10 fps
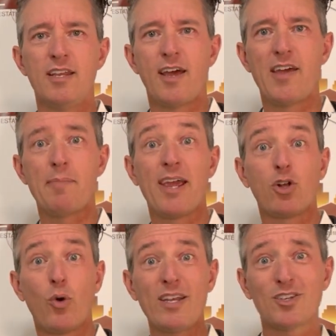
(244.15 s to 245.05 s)
Now that may
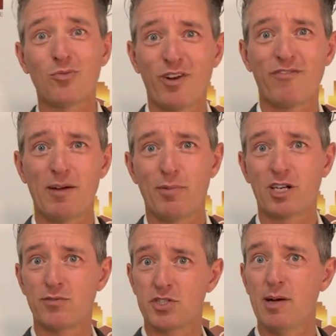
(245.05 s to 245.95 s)
equate to
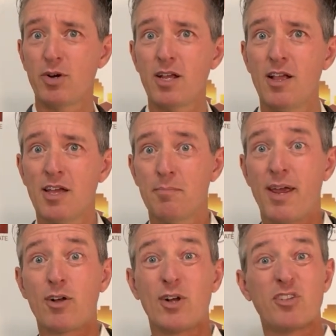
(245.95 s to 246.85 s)
$25 for somebody,
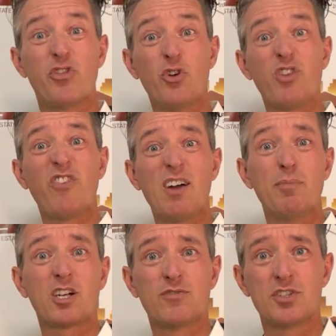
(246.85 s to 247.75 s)
may equate to
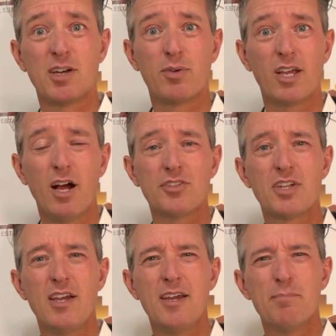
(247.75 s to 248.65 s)
$35 for somebody
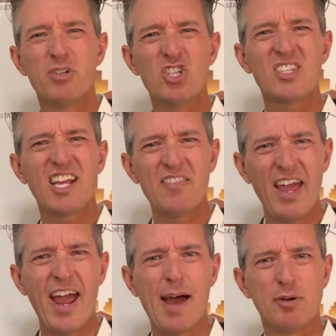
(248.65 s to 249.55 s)
else, but just get in
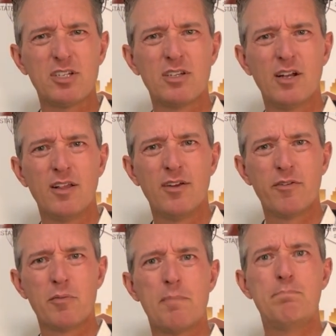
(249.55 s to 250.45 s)
the habit
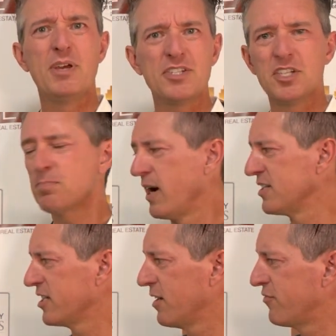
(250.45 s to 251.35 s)
from a business
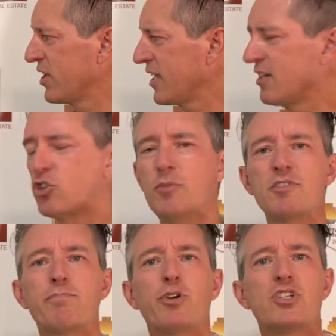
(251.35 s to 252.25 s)
mindset of thinking in
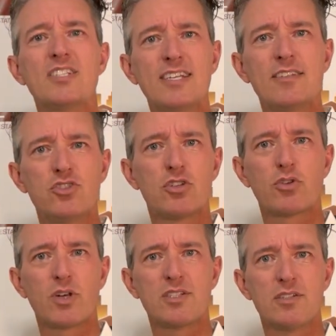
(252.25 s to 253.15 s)
terms of percentage
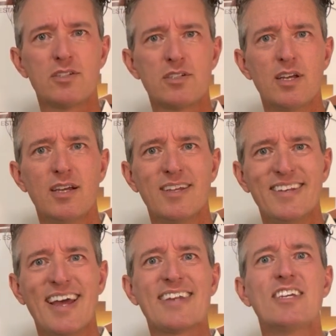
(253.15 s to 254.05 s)
increases,
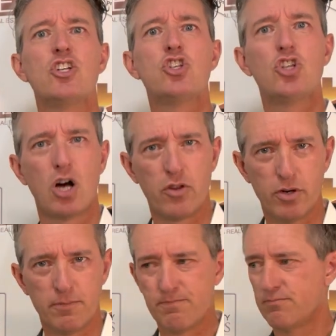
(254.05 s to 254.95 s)
not
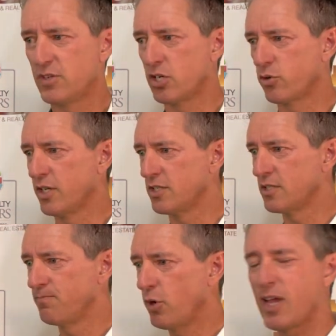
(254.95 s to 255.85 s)
dollar
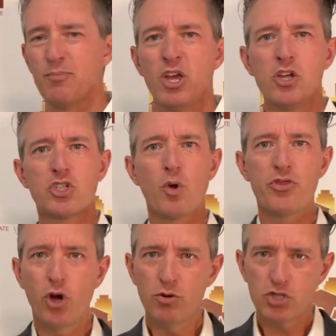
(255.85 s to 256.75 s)
increases. Okay, so
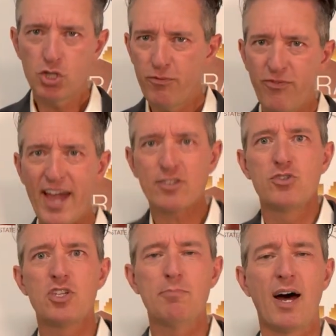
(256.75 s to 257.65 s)
with those 2
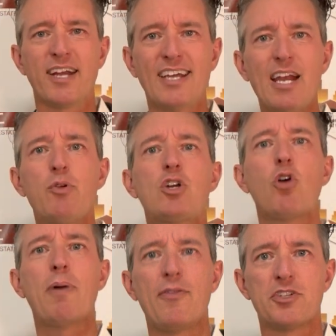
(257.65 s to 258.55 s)
factors in mind, how do we
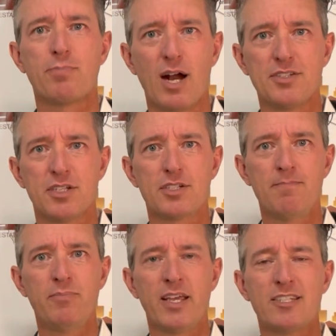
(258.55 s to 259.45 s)
go about this process?
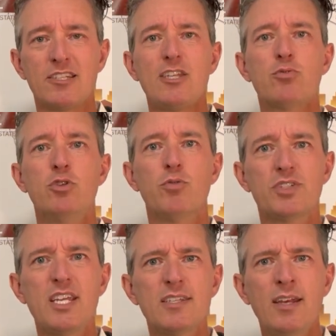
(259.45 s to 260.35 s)
It's lease renewal
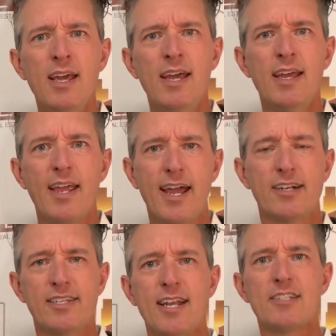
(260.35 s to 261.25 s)
season, and
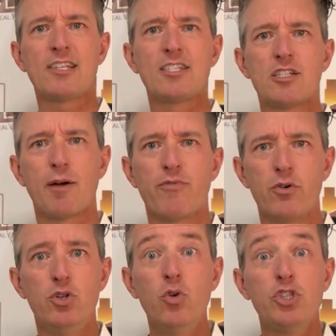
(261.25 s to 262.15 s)
a tenant's lease is up for
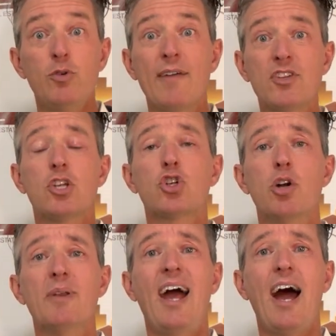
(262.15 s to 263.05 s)
renewal, and you have to
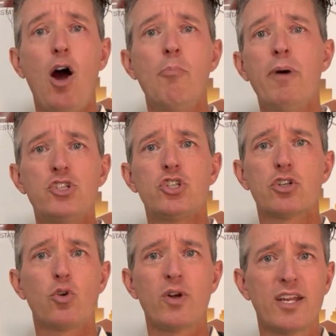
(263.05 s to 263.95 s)
determine how much
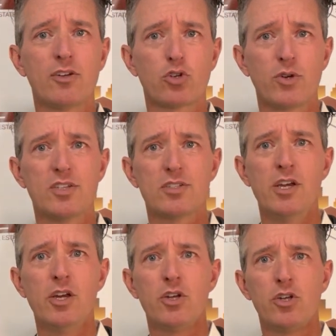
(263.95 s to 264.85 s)
you're going to increase
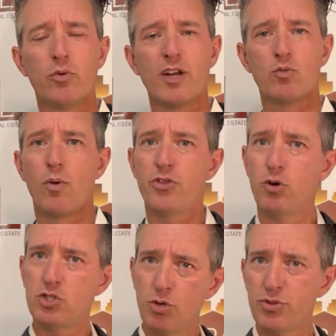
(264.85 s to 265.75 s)
your rent. Well, with
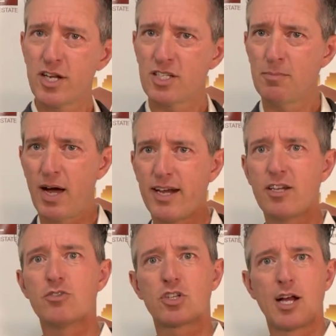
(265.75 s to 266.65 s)
those 2 things in
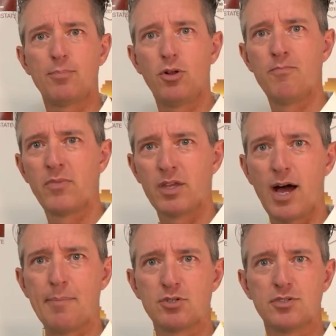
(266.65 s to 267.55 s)
mind, here's a couple
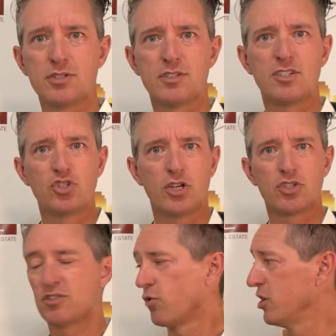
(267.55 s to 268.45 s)
options and
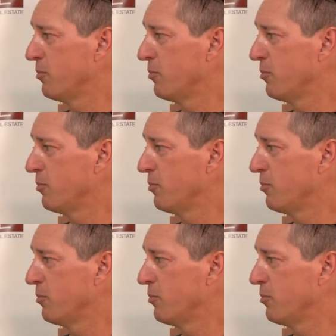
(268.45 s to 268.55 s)
suggestions for you.